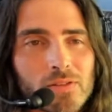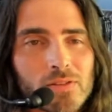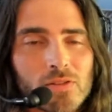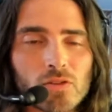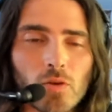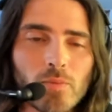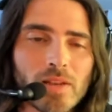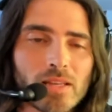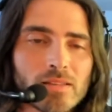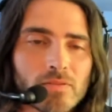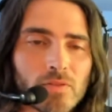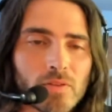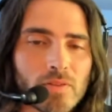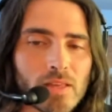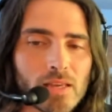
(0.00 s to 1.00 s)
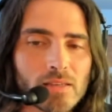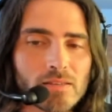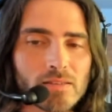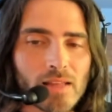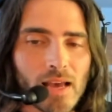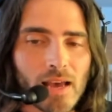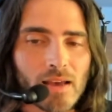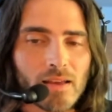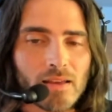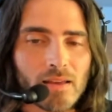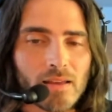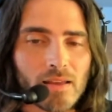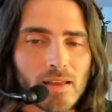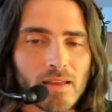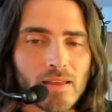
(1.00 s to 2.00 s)
so many different things that
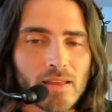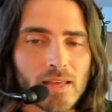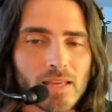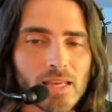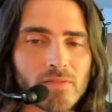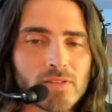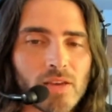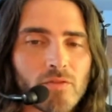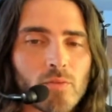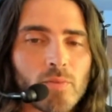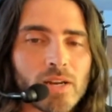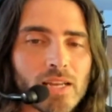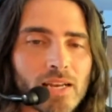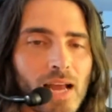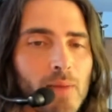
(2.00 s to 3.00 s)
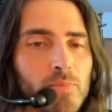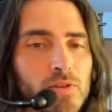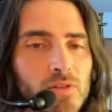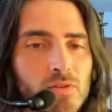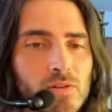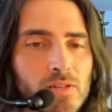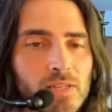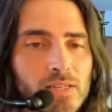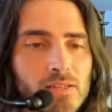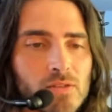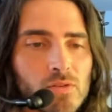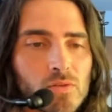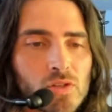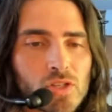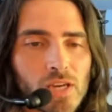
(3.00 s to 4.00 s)
it gives everybody an opportunity
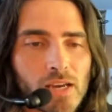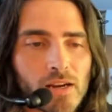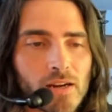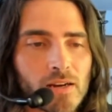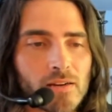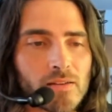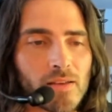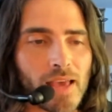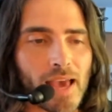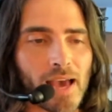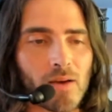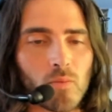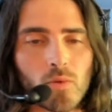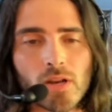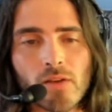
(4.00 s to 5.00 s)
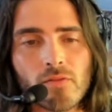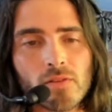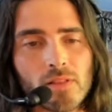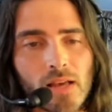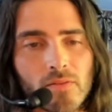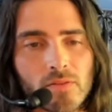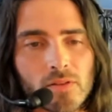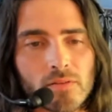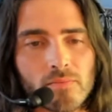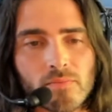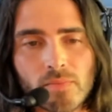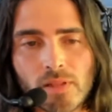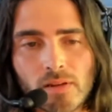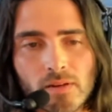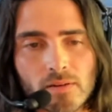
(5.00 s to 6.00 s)
to share at whatever level
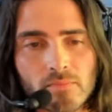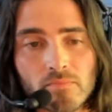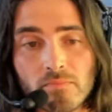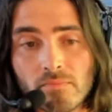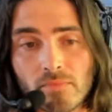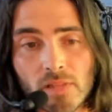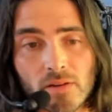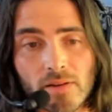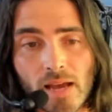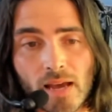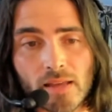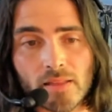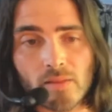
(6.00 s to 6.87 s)
they're at in the